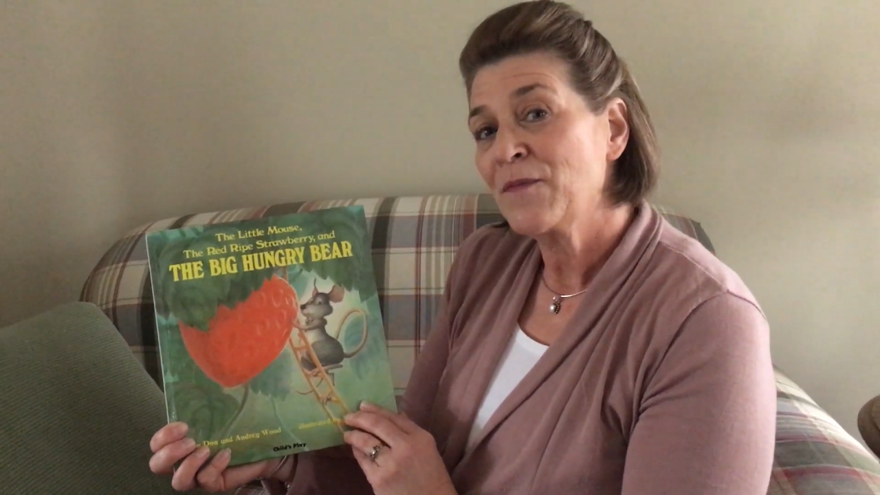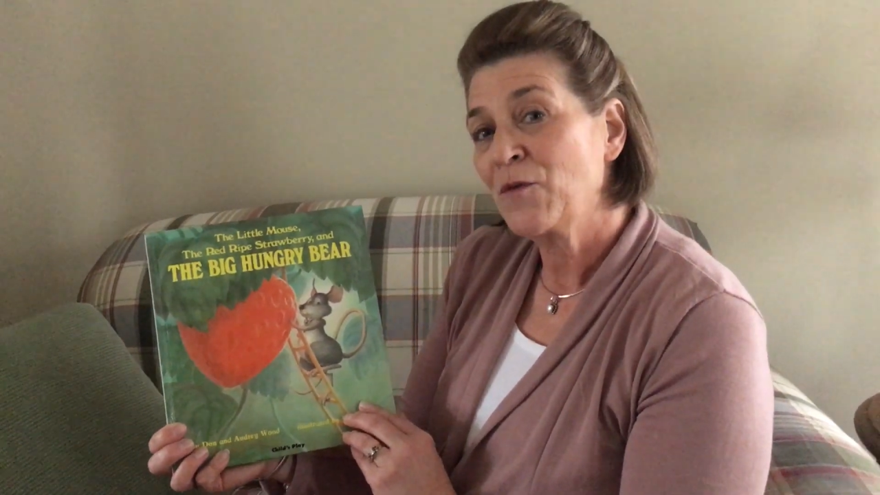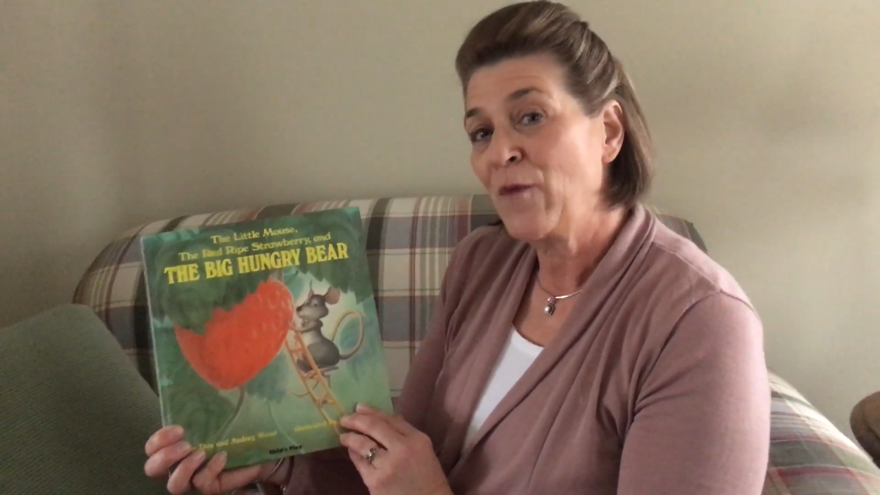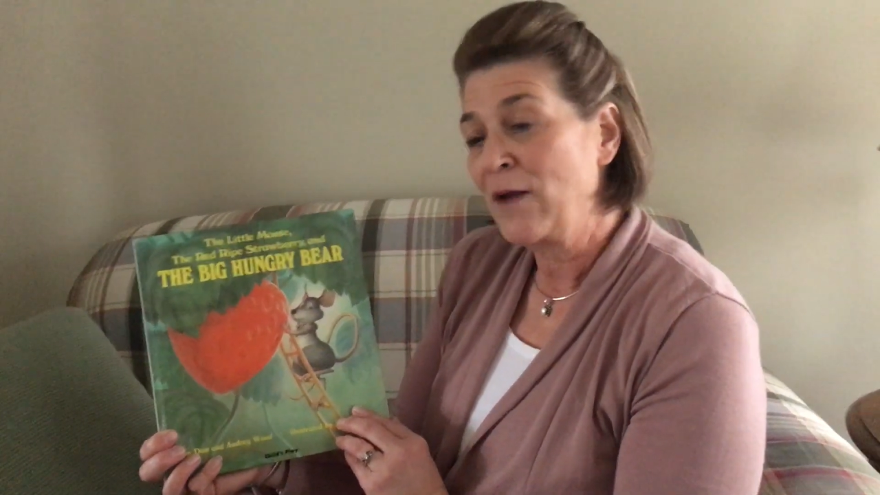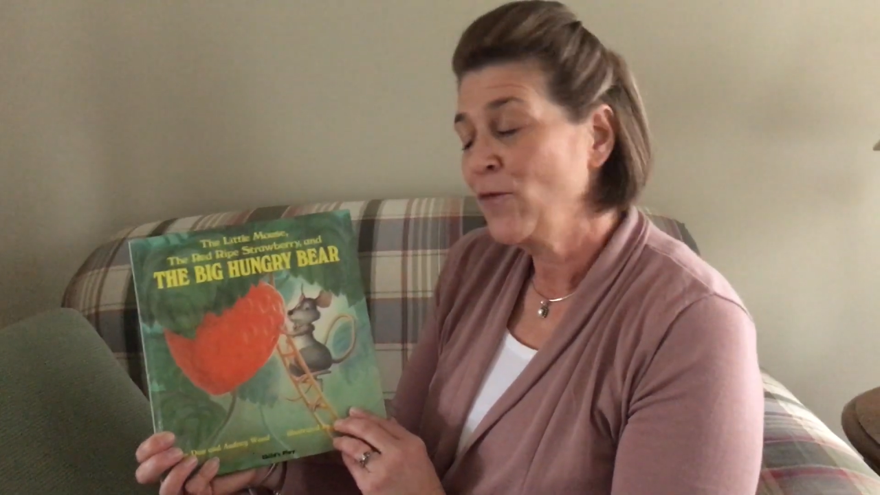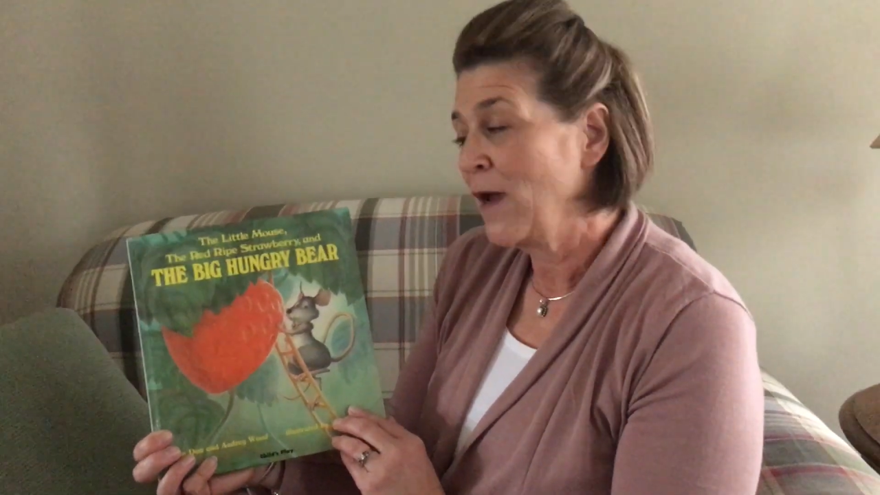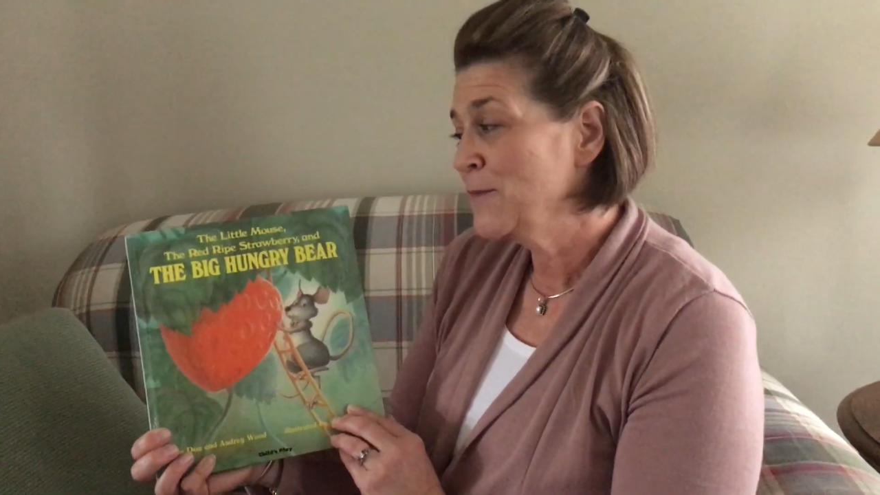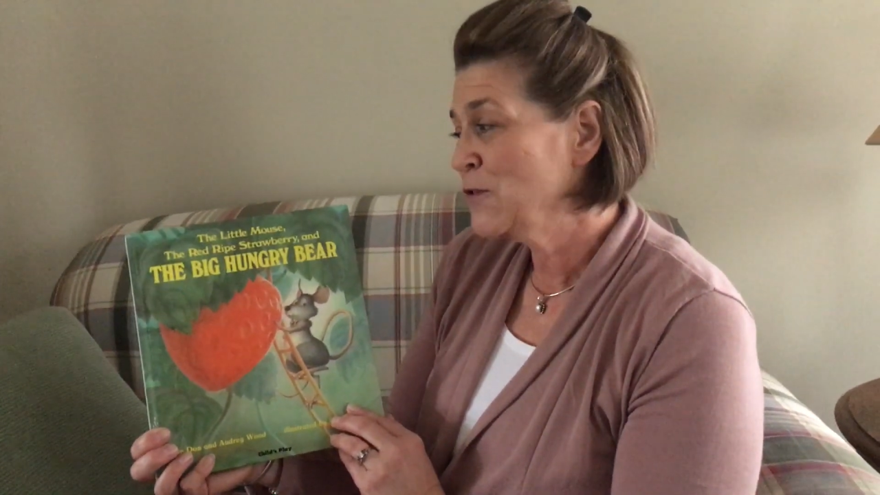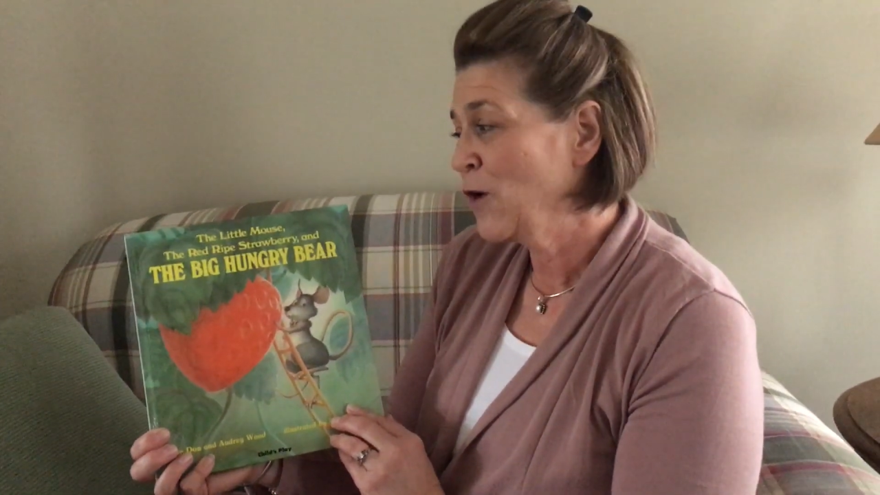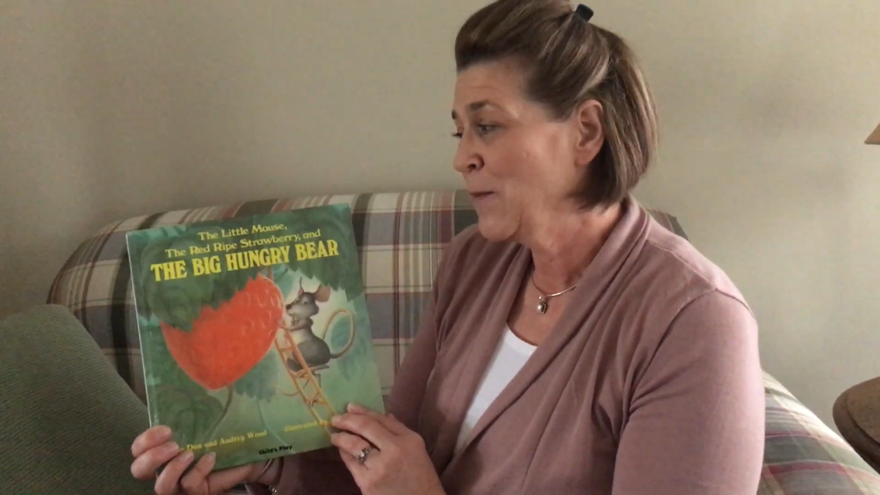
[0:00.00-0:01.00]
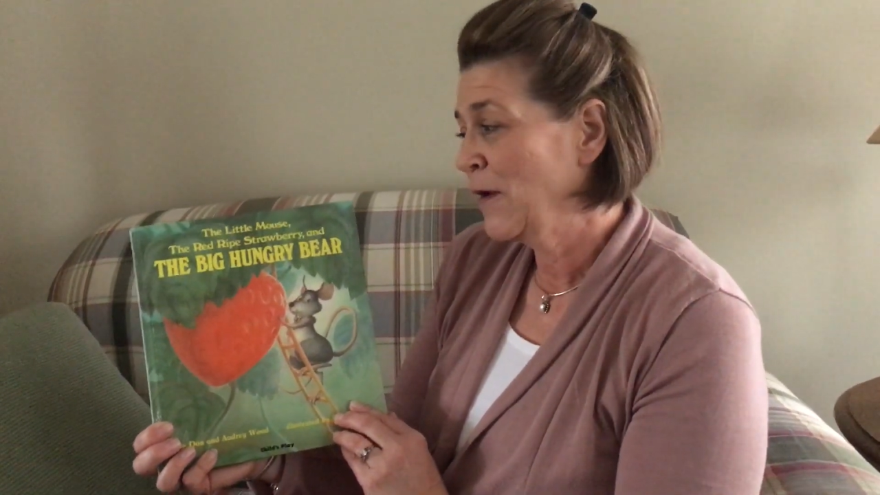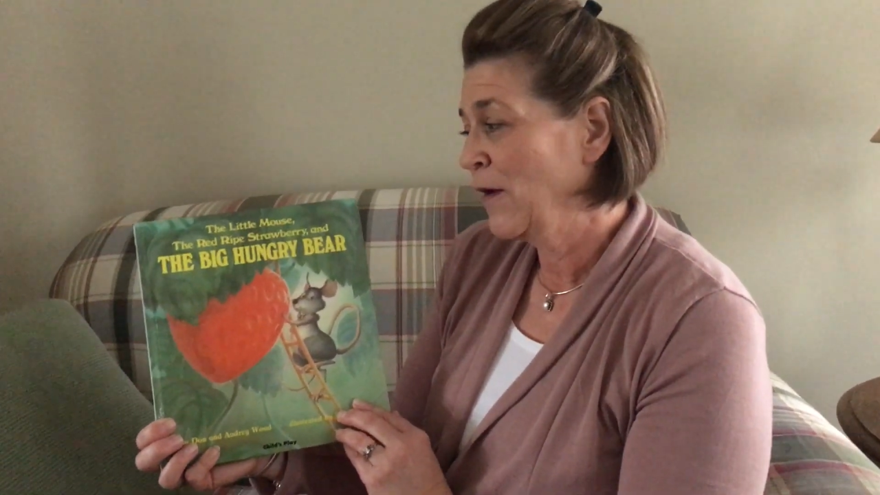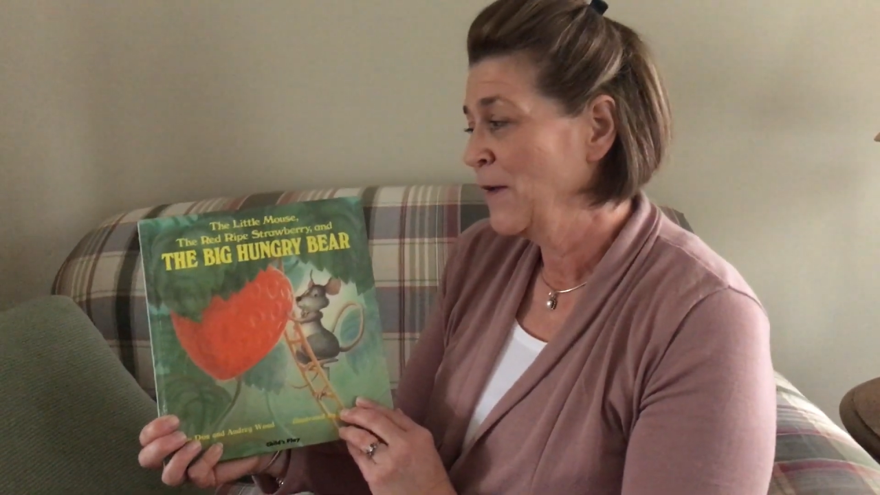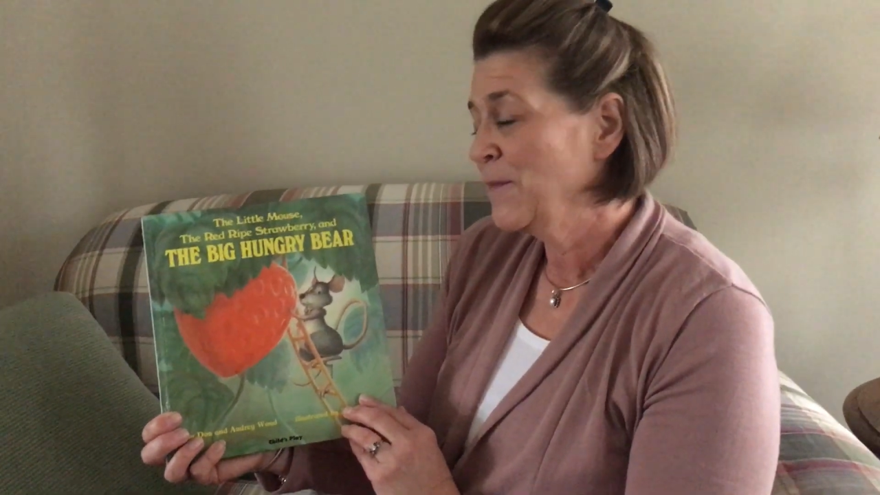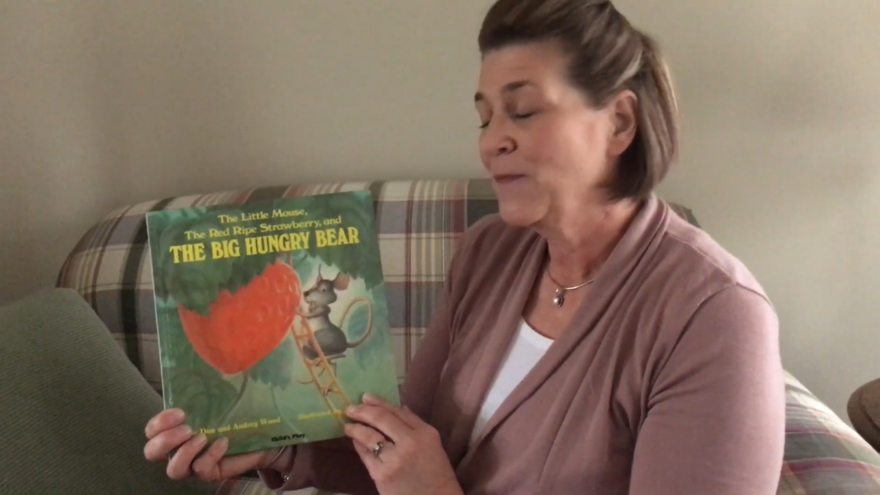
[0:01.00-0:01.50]
The Red Ripe
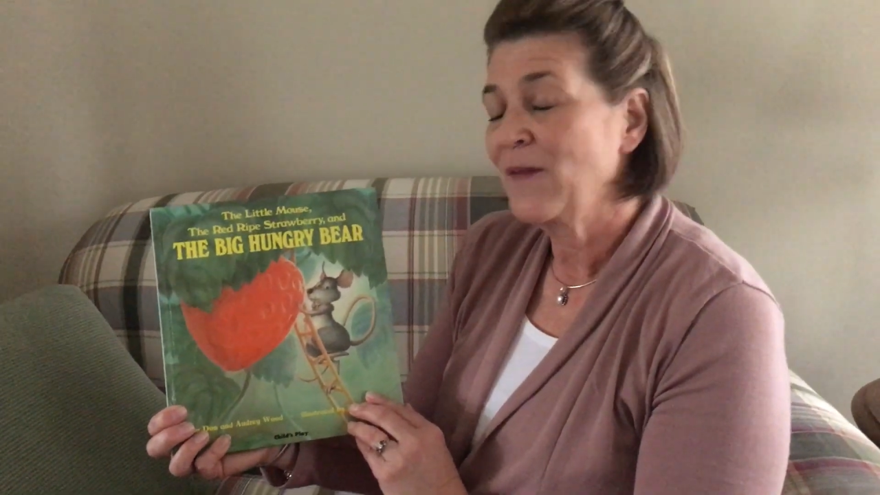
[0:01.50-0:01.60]
Strawberry,